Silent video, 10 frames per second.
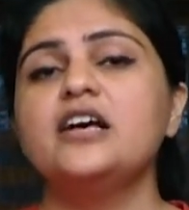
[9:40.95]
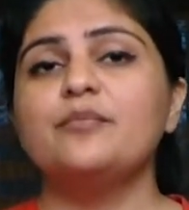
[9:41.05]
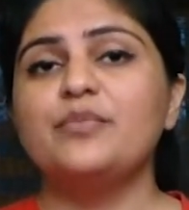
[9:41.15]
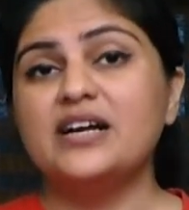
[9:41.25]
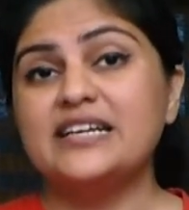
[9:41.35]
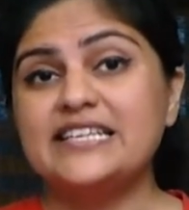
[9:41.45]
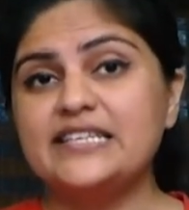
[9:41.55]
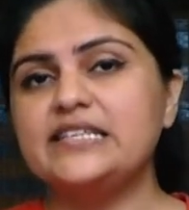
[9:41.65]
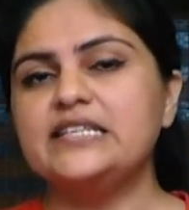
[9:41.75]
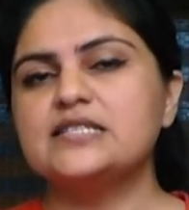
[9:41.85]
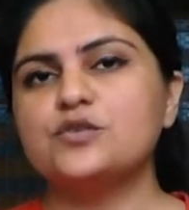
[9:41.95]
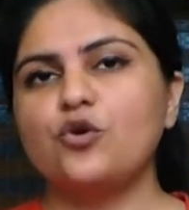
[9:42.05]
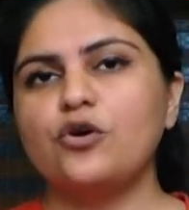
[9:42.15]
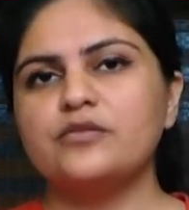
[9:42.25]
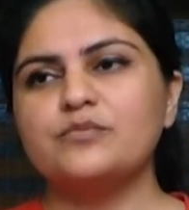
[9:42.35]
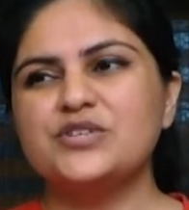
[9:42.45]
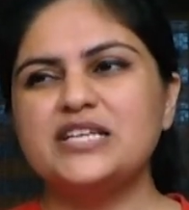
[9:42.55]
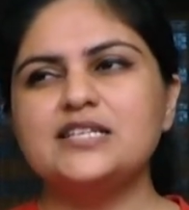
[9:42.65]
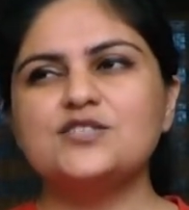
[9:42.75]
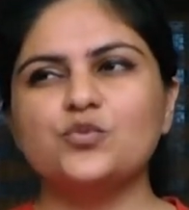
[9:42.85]
blurry reels or
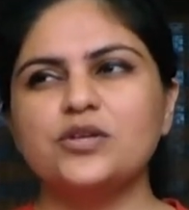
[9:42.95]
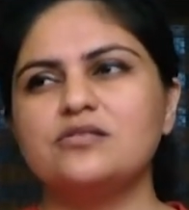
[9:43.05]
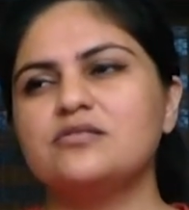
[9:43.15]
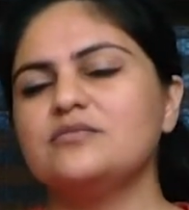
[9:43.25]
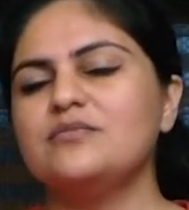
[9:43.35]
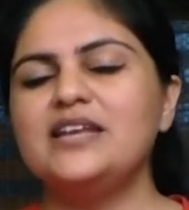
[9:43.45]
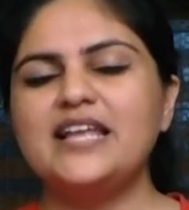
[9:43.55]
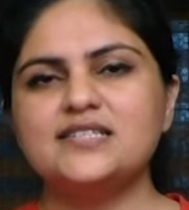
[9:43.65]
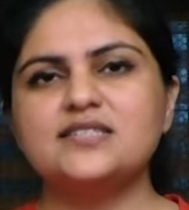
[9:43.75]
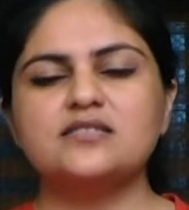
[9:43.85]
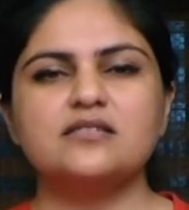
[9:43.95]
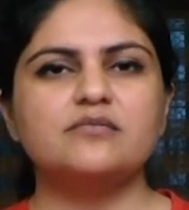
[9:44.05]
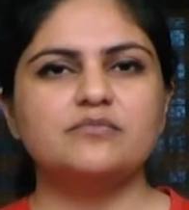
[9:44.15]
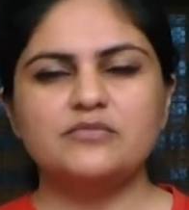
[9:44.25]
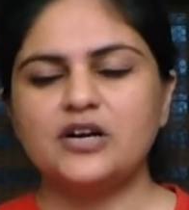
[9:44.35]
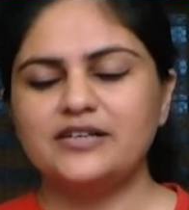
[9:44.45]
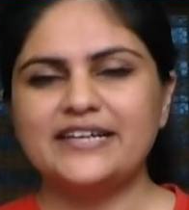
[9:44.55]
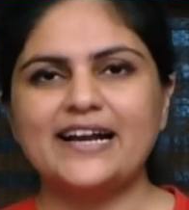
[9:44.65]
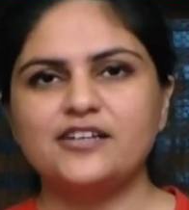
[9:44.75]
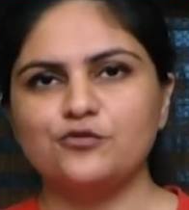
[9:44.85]
reels with less
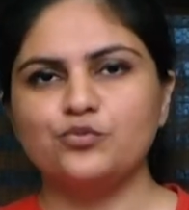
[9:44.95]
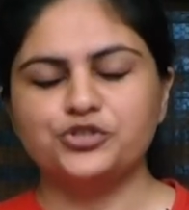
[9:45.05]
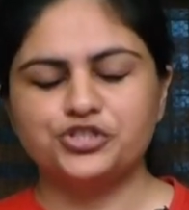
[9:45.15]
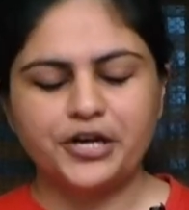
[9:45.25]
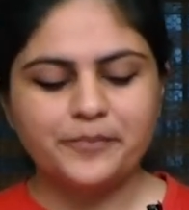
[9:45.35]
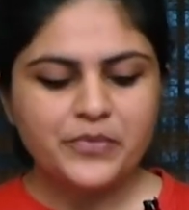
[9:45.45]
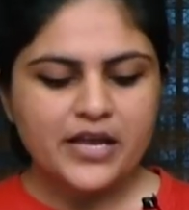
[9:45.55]
attractive vision.